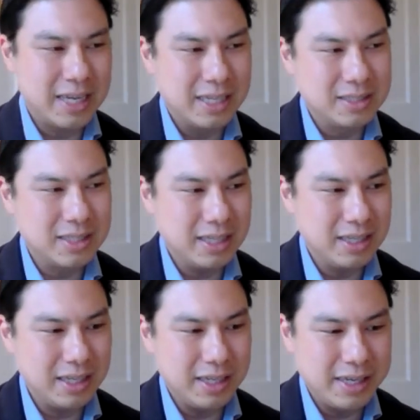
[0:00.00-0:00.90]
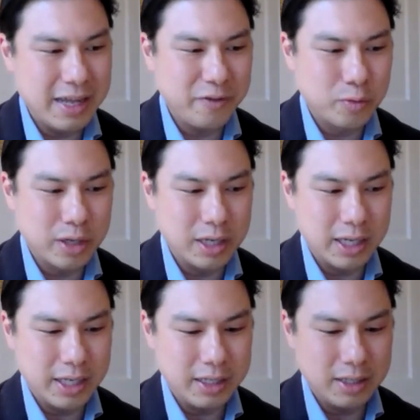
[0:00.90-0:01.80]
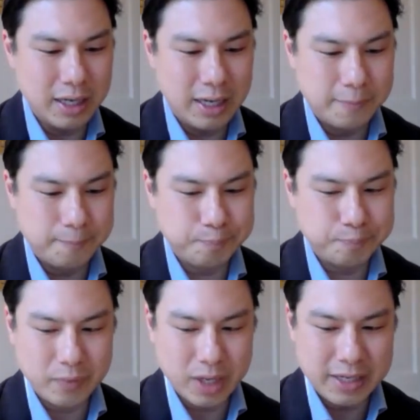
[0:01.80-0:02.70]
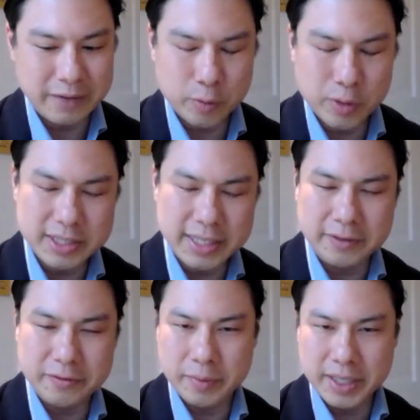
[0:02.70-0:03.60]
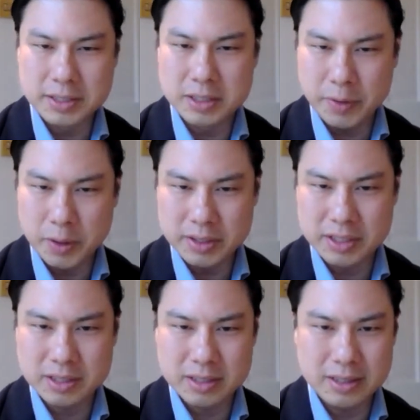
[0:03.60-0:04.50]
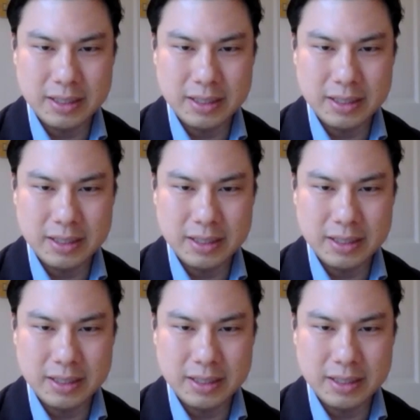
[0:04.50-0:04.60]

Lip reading: And it never really did it for me, to be honest.